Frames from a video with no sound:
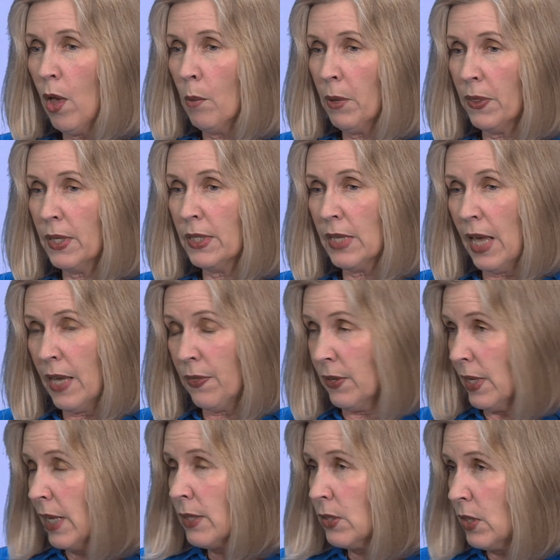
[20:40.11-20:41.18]
but the
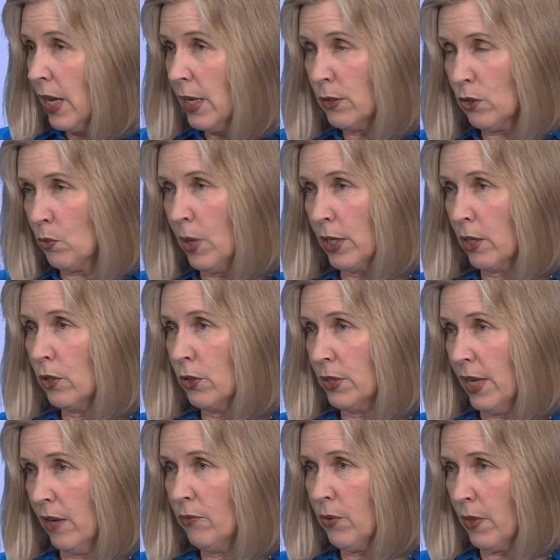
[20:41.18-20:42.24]
next day is a regular
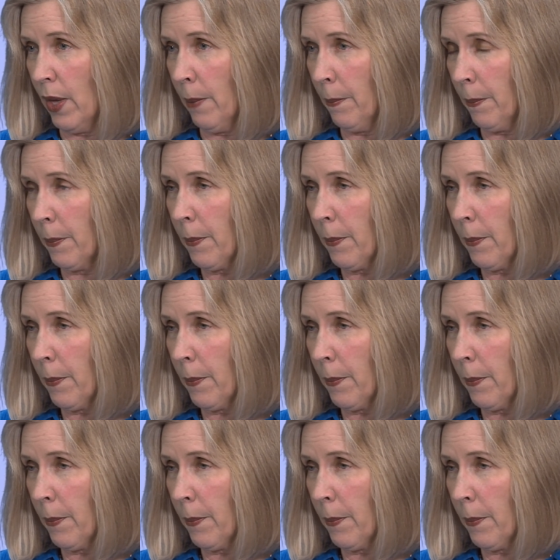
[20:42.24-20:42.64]
day for them.